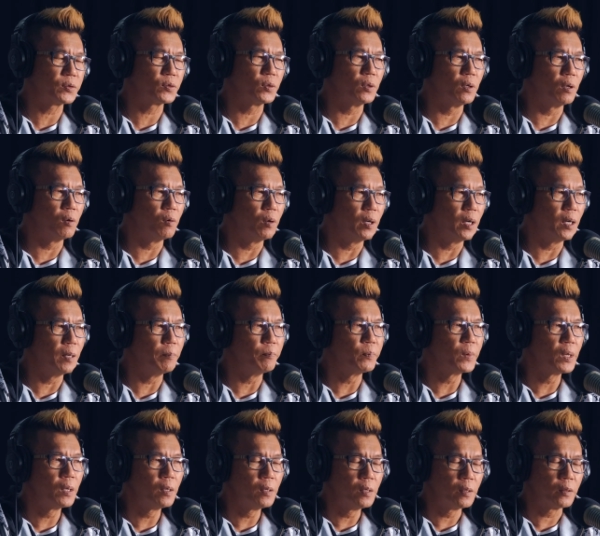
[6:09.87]
So
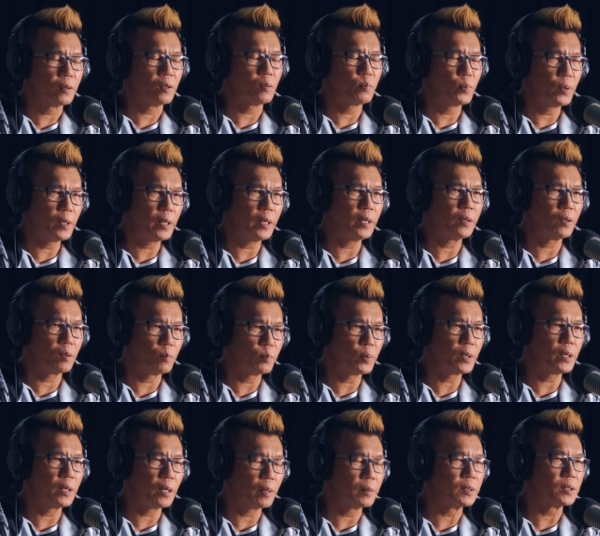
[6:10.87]
they're
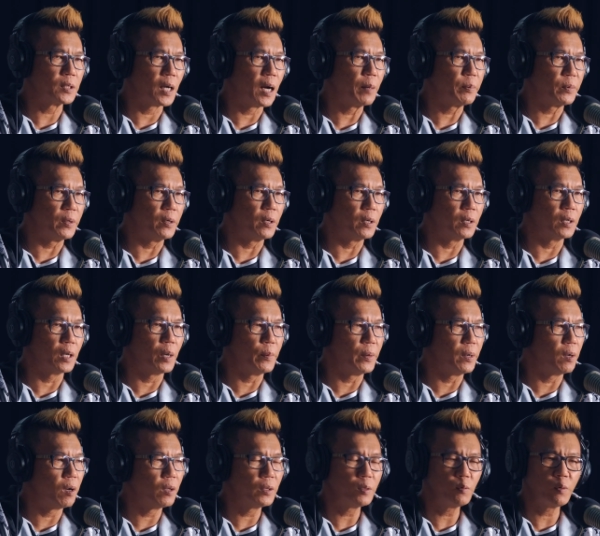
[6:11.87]
pretty on top there. I
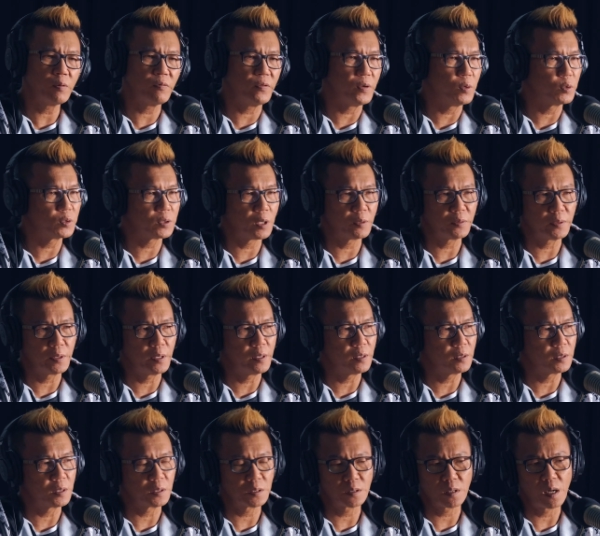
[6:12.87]
mean, all the reviews out
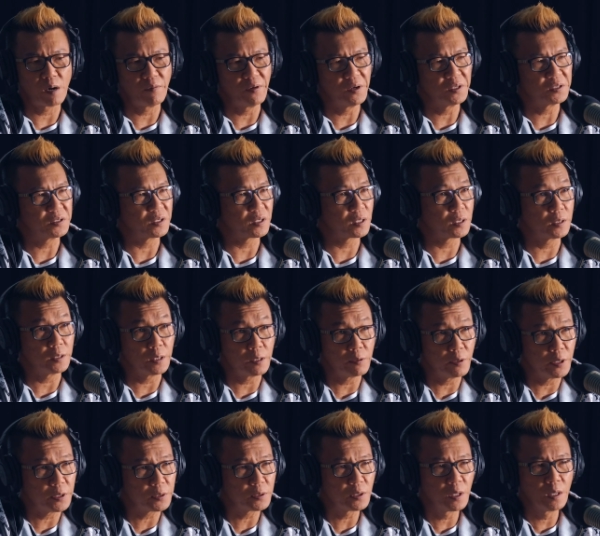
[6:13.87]
there, that Sovereign is the
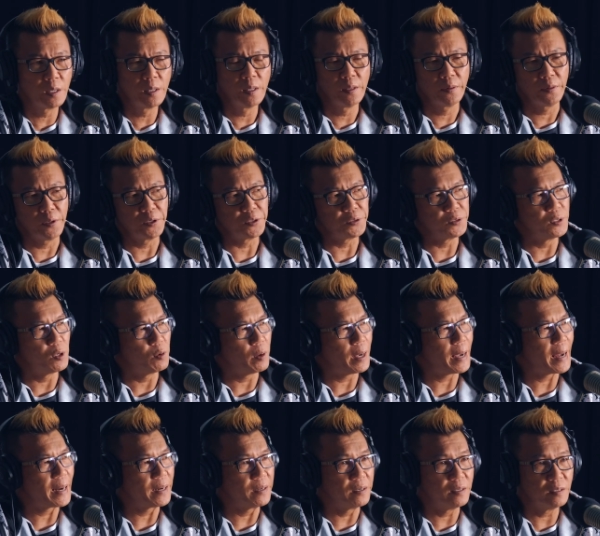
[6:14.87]
clearest. There's no
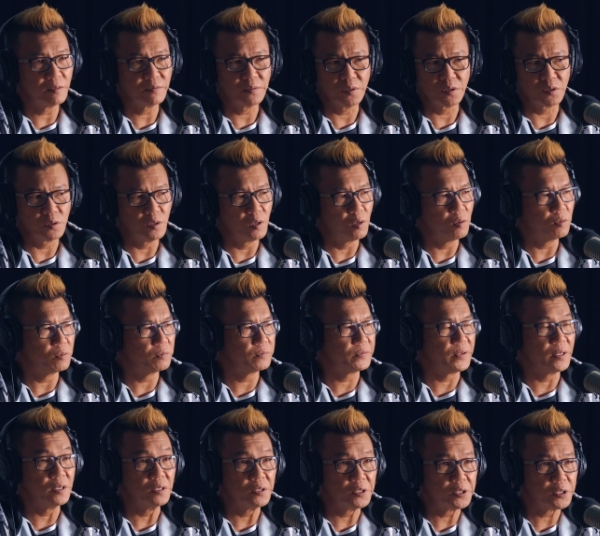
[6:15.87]
additives. There's no
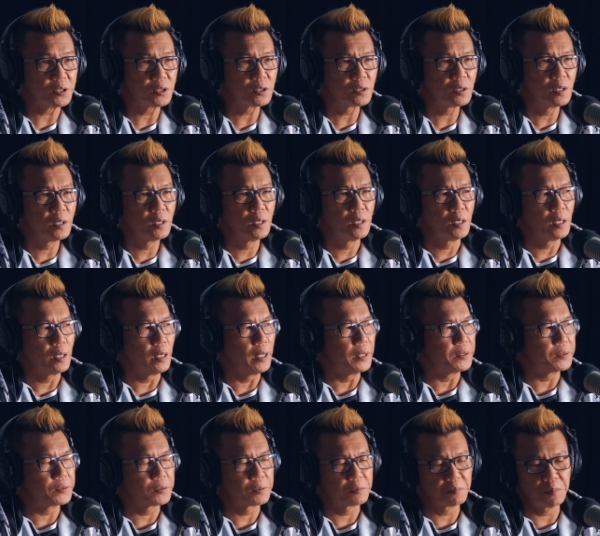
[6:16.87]
fillers.
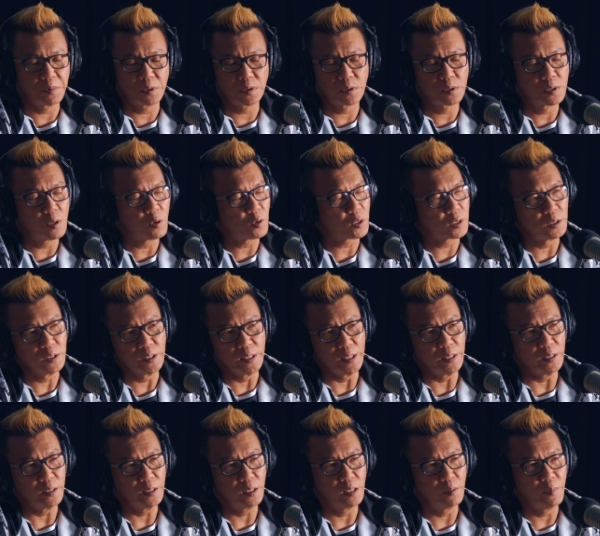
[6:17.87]
It's so
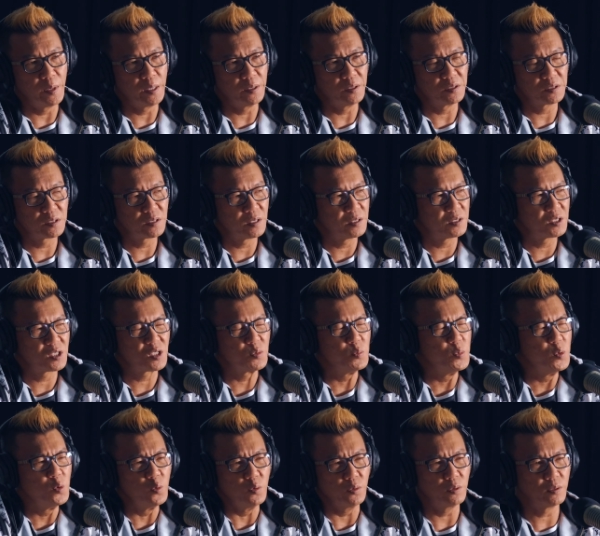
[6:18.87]
clean. I mean, it's
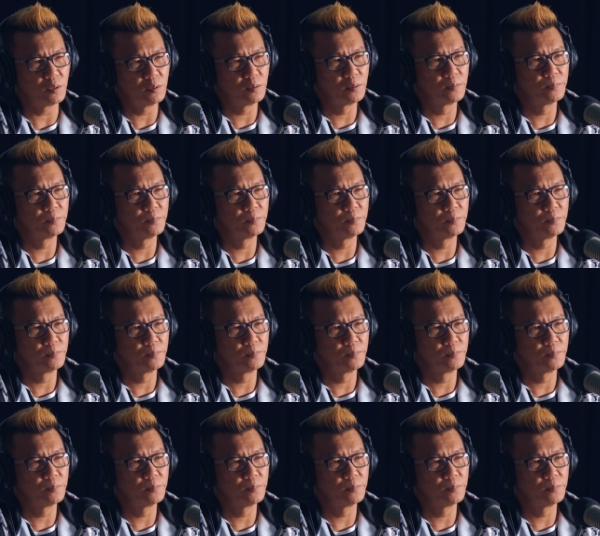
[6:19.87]
smooth.